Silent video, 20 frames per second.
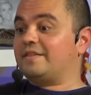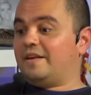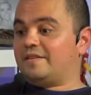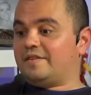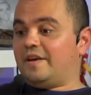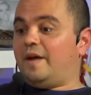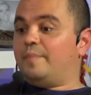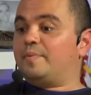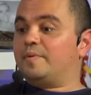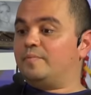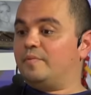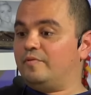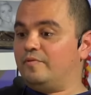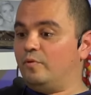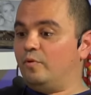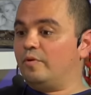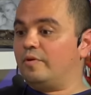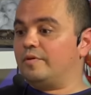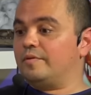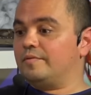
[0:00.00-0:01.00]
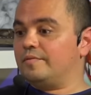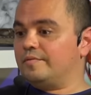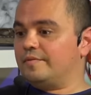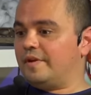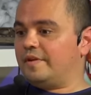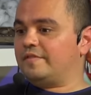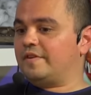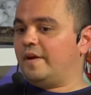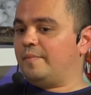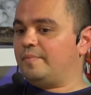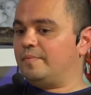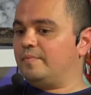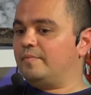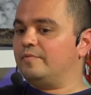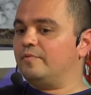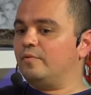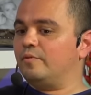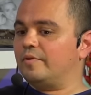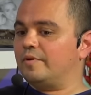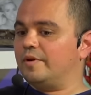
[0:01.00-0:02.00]
that's happened before. That's happened
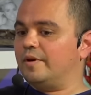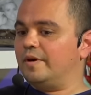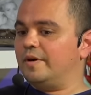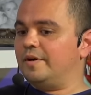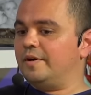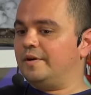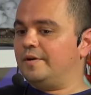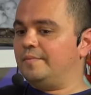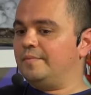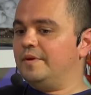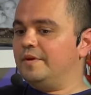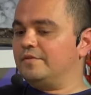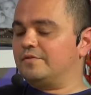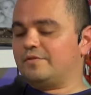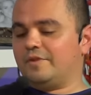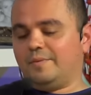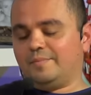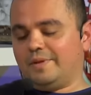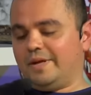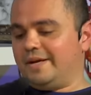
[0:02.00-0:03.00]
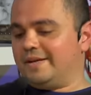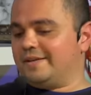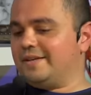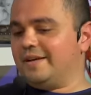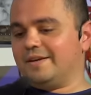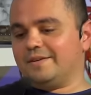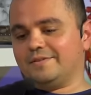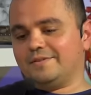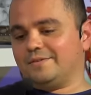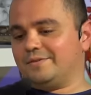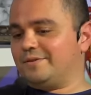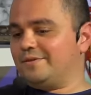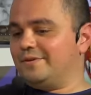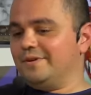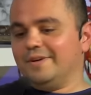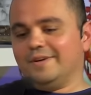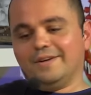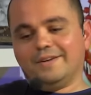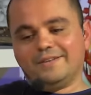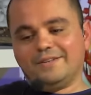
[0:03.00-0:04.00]
before. Um, so I'm like, yeah,
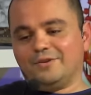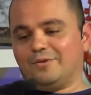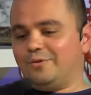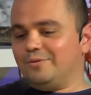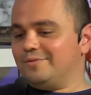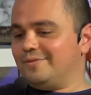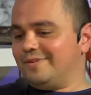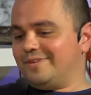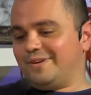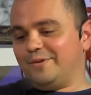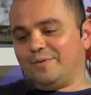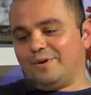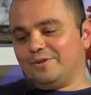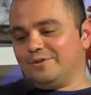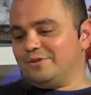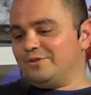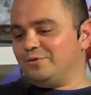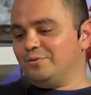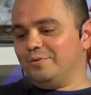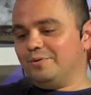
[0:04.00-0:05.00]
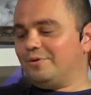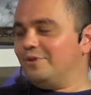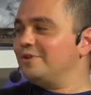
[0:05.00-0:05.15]
you know, come on, only two,